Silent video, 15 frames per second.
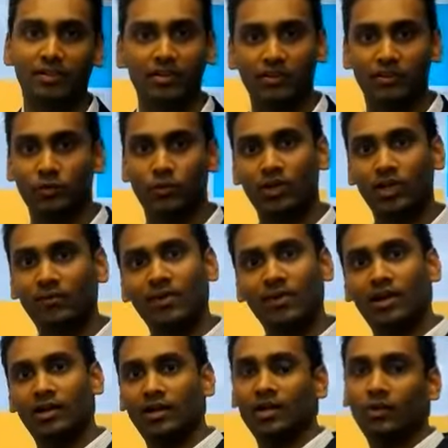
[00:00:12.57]
So today we are
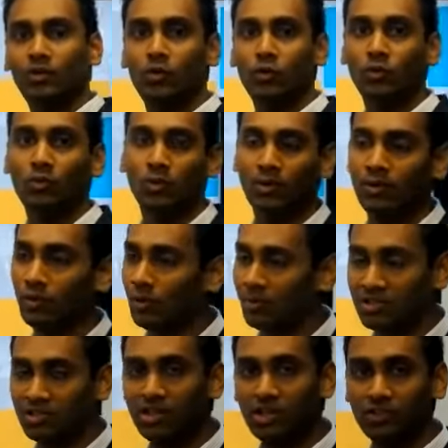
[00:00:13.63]
here to do a
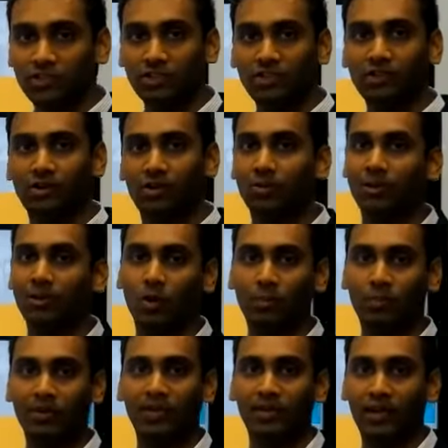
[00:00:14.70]
presentation on the topic
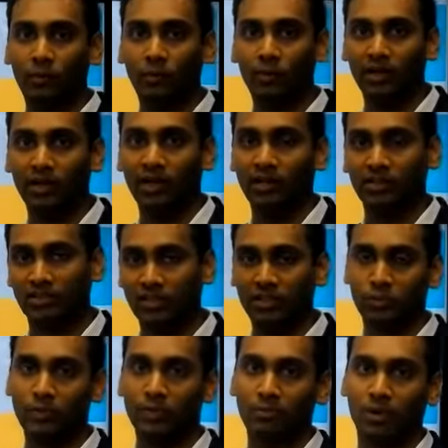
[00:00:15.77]
that we did as a
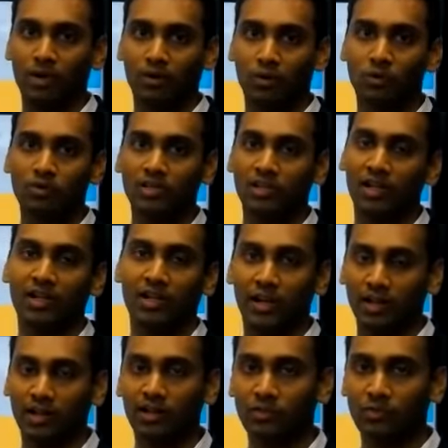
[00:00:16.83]
6-week course at
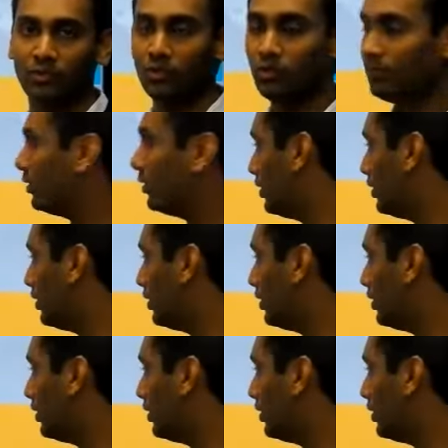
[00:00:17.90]
LHPU.